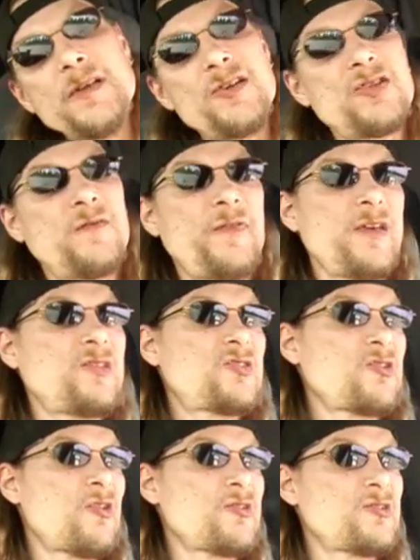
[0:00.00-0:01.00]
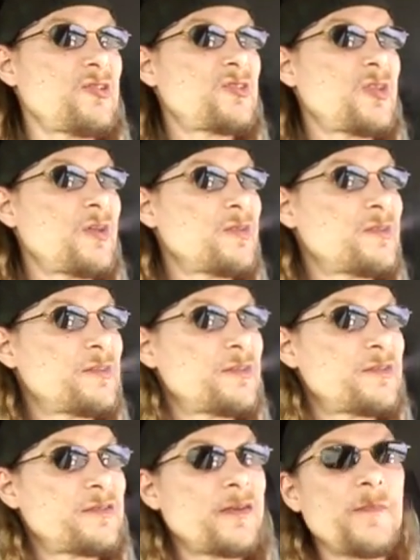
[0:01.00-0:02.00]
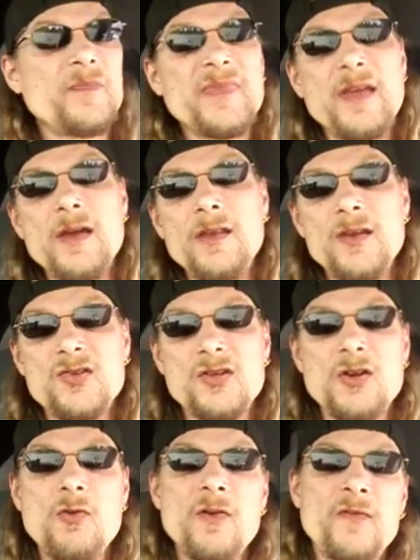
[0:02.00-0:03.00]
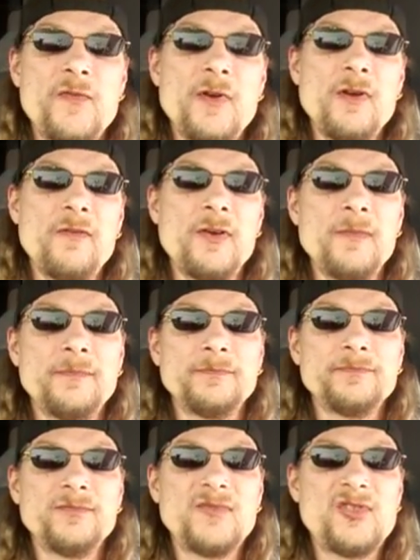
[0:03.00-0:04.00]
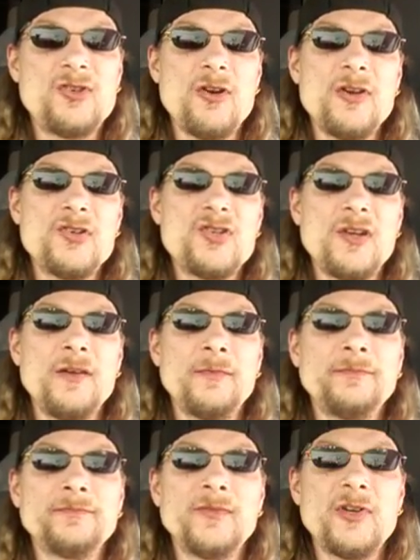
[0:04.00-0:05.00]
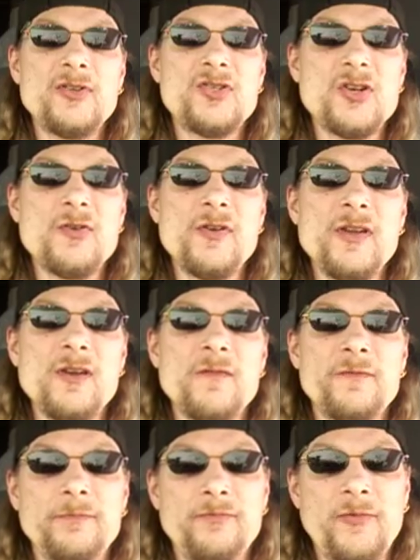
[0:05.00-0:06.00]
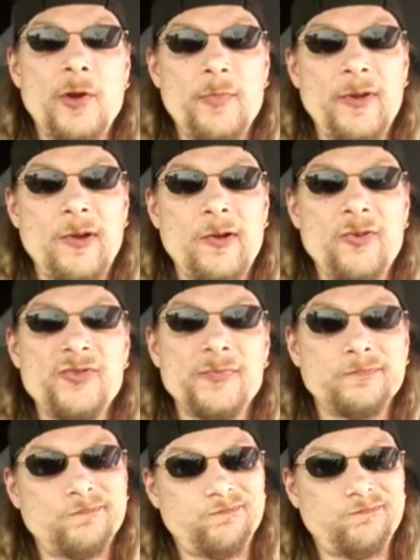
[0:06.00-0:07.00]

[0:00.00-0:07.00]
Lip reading: they should face charges, they should go in front of a judge and a jury of their peers,